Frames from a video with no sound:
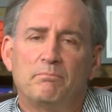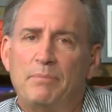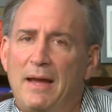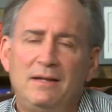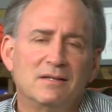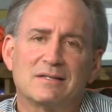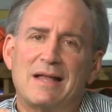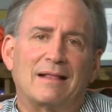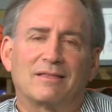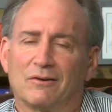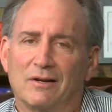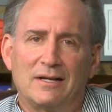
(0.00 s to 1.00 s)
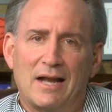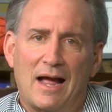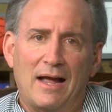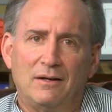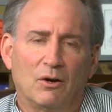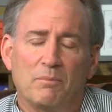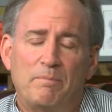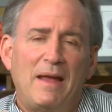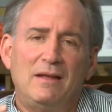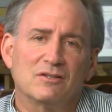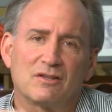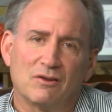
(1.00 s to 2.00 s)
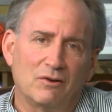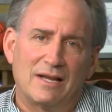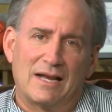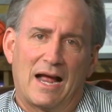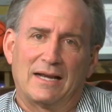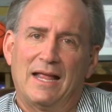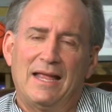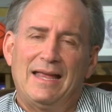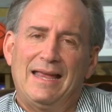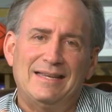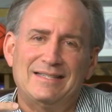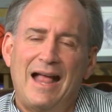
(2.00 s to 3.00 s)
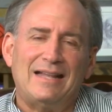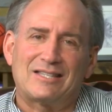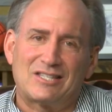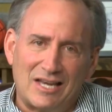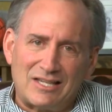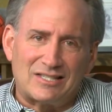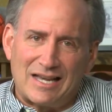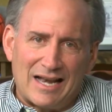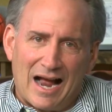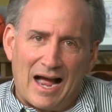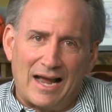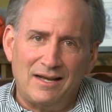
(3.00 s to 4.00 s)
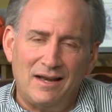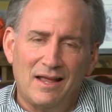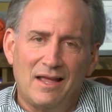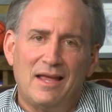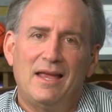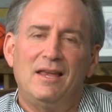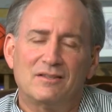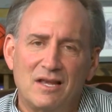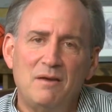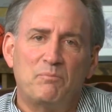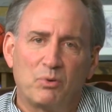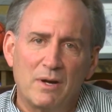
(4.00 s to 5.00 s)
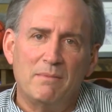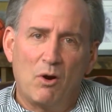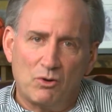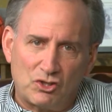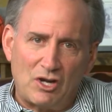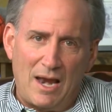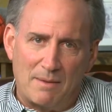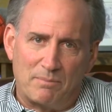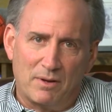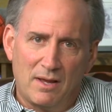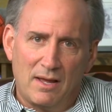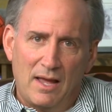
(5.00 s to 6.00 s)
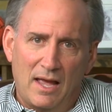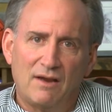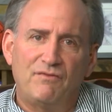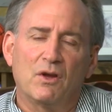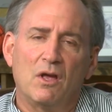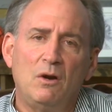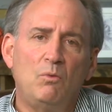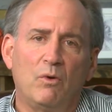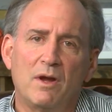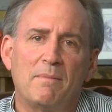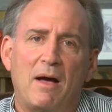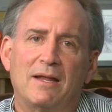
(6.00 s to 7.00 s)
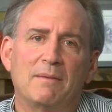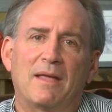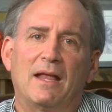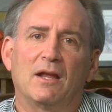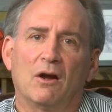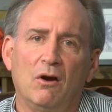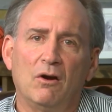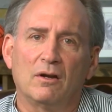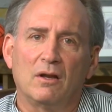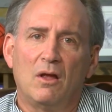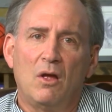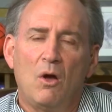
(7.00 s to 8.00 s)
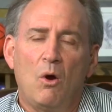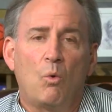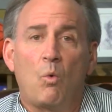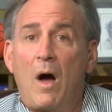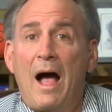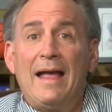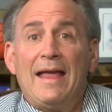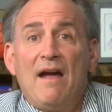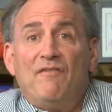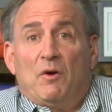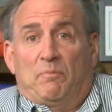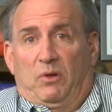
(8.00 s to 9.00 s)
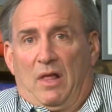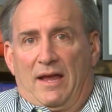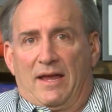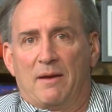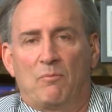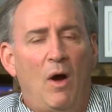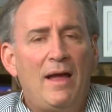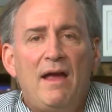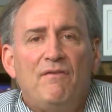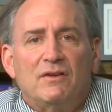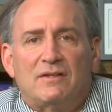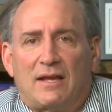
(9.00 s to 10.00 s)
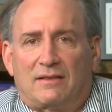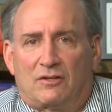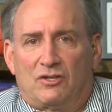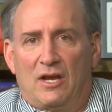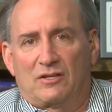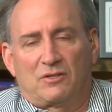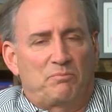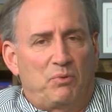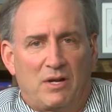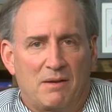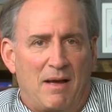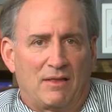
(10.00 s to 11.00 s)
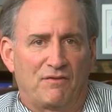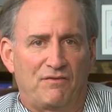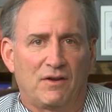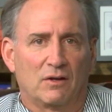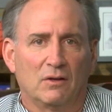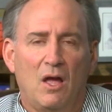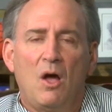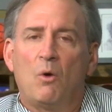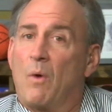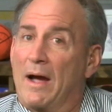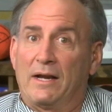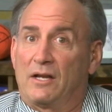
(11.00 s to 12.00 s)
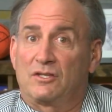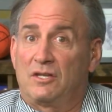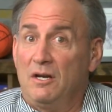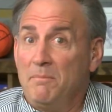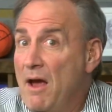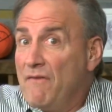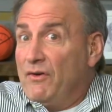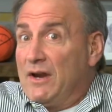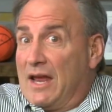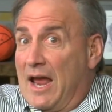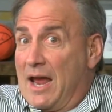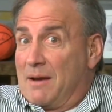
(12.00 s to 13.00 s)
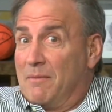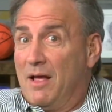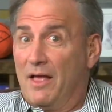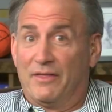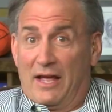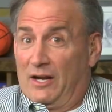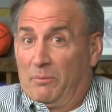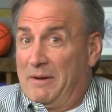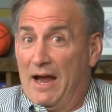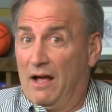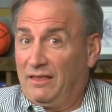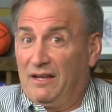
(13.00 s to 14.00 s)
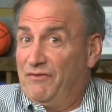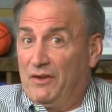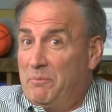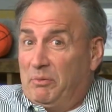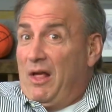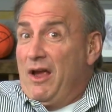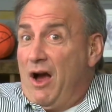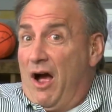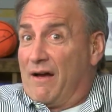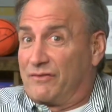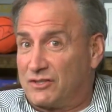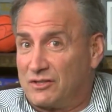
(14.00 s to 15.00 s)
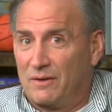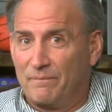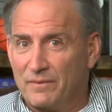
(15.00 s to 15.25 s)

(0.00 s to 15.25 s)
Peyton's not 39, or Peyton's 39. He's not 69. He's in primo shape. And if you're going to worry about him getting hurt, why ever play him? Why ever take the chance of putting him on the field? Why not sit him every game? Then he'll be healthy for the playoffs.